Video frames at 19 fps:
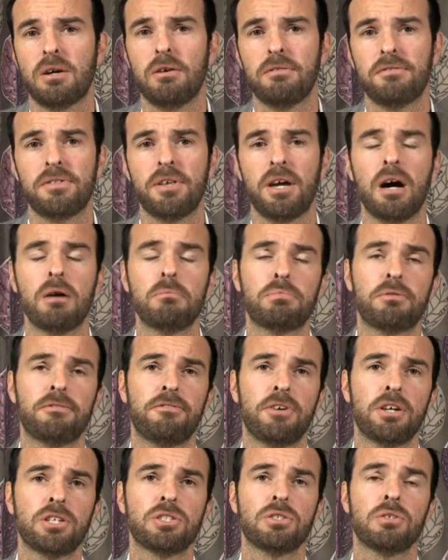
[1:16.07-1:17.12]
of the
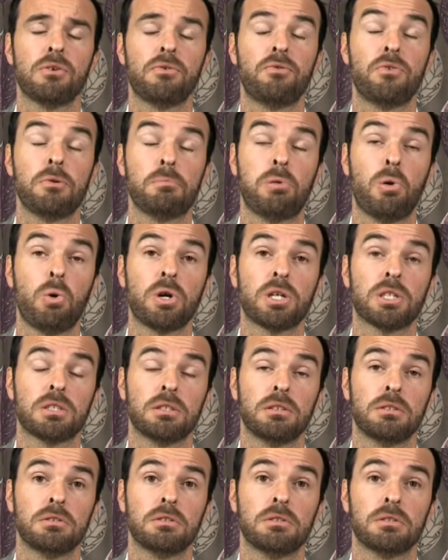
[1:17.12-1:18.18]
unprofessional report,"
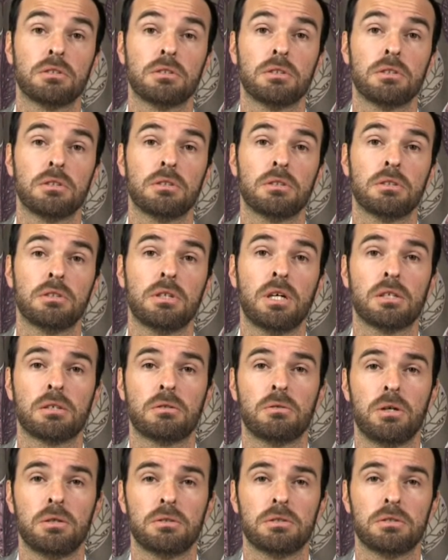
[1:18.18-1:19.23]

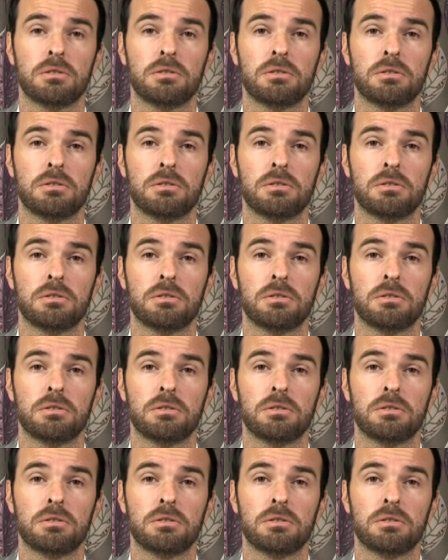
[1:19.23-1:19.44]
unquote.